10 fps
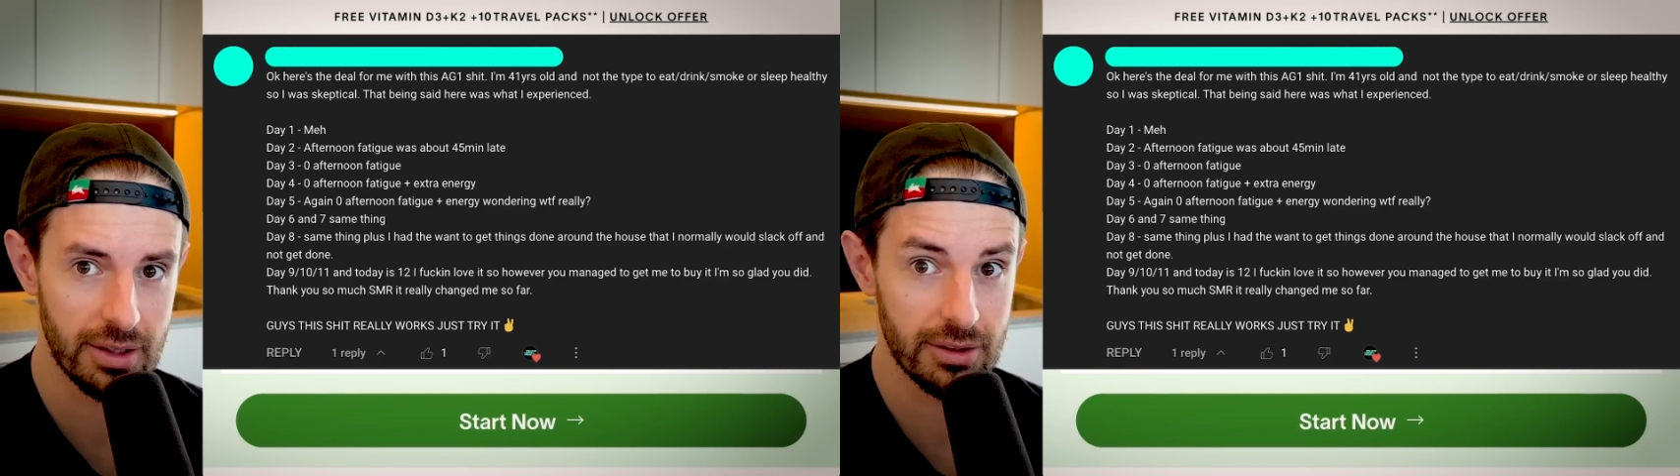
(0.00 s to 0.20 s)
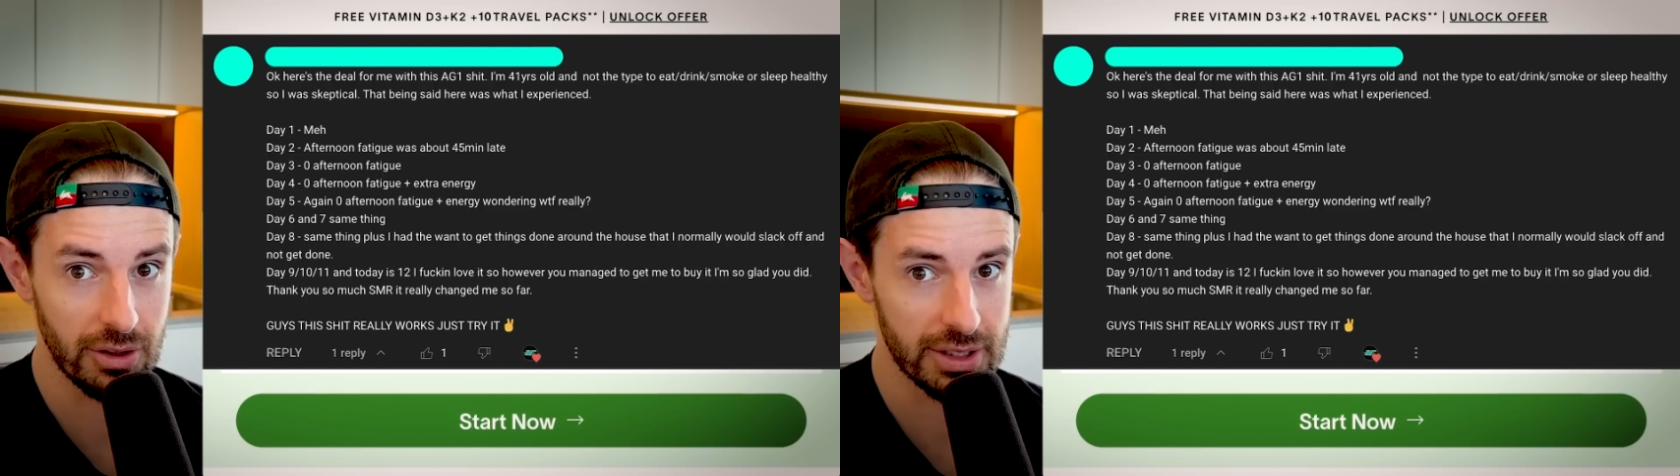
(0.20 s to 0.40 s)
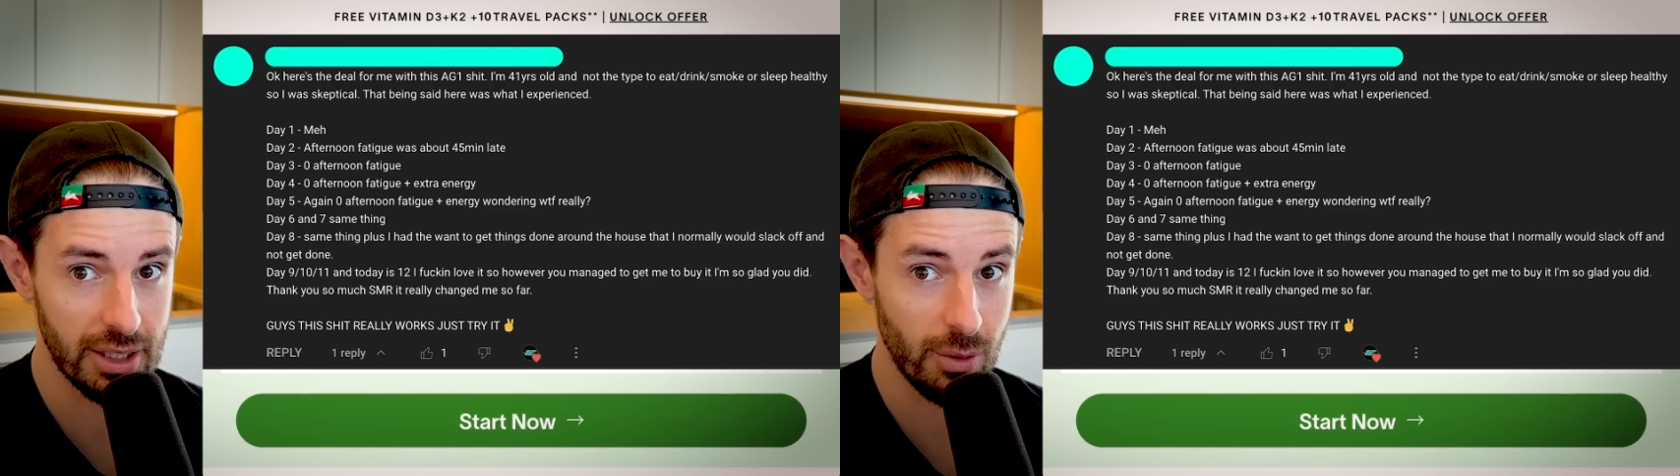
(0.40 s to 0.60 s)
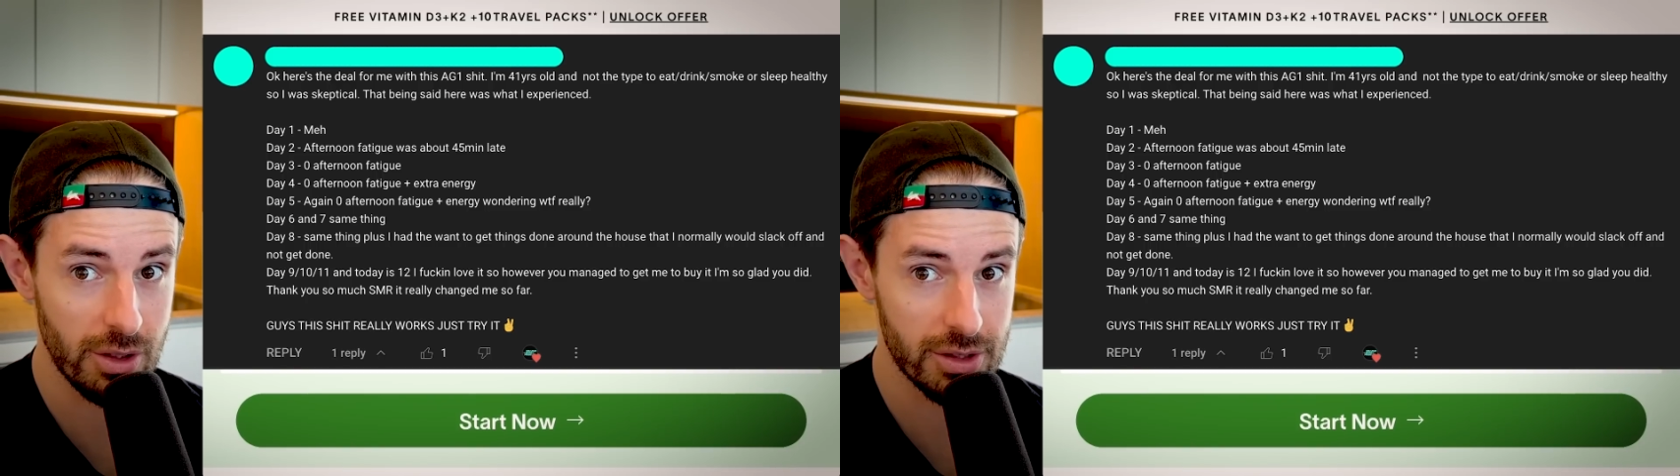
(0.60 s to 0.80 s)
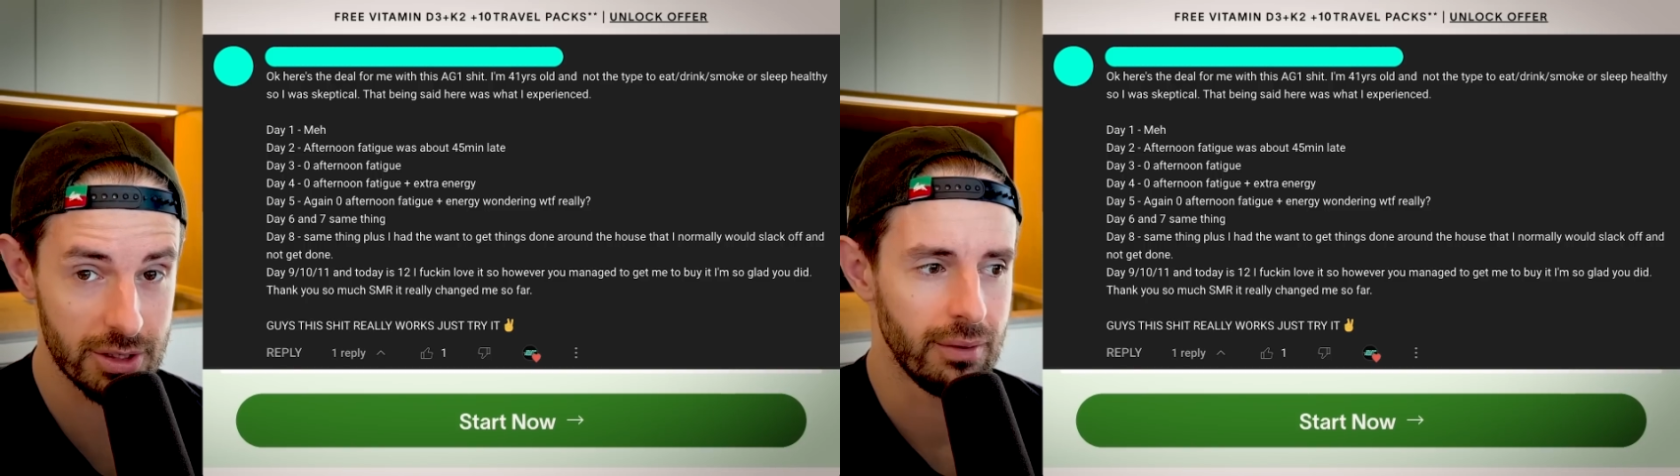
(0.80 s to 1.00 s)
Turns out it
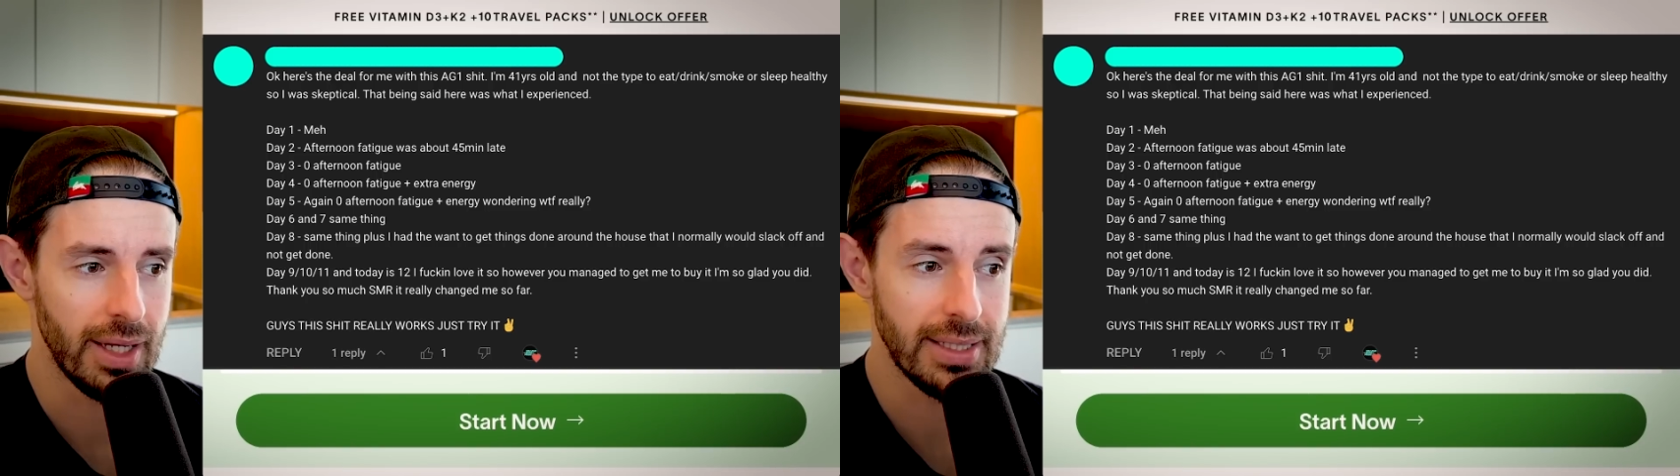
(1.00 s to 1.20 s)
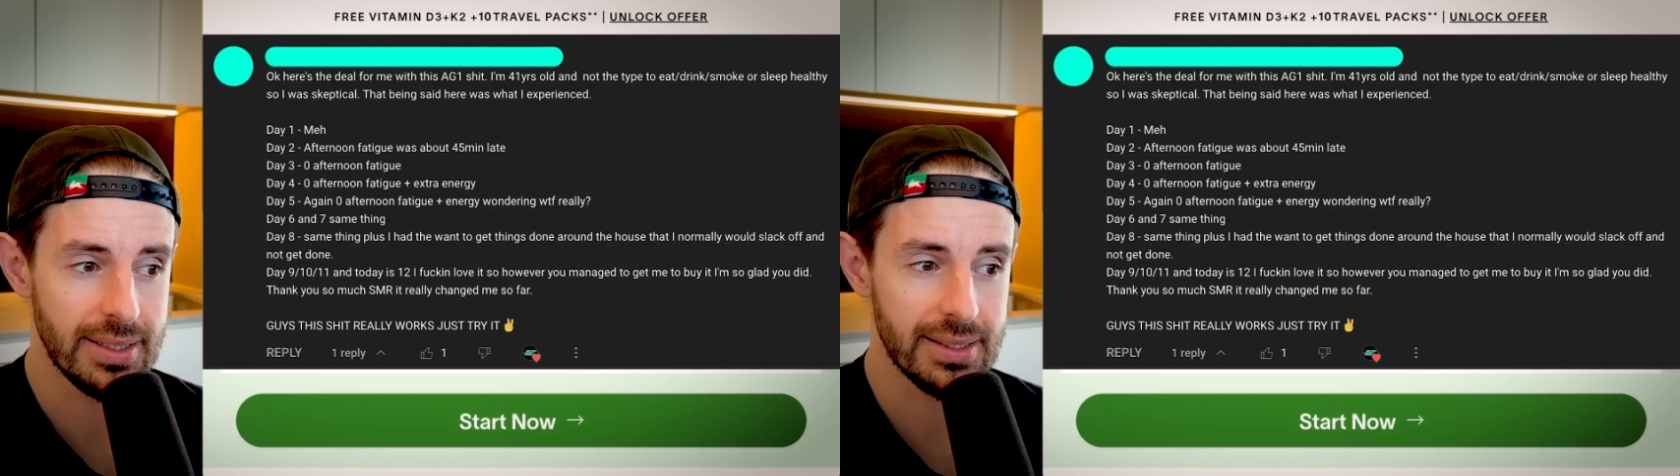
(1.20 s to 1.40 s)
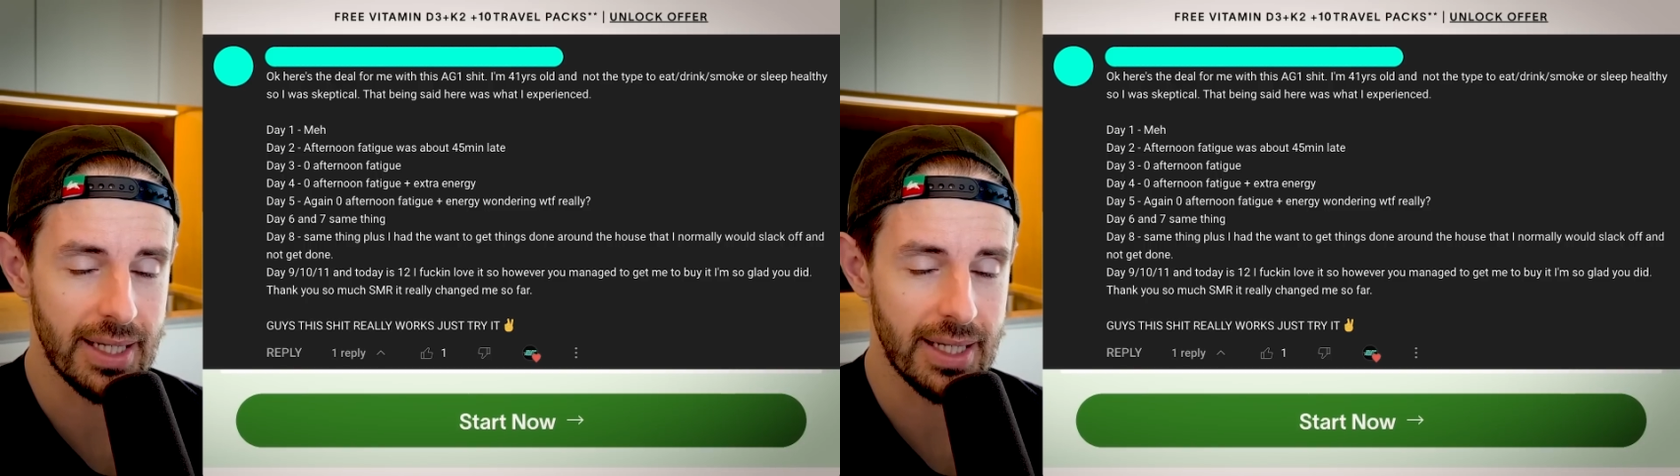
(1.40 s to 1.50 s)
was. Day 6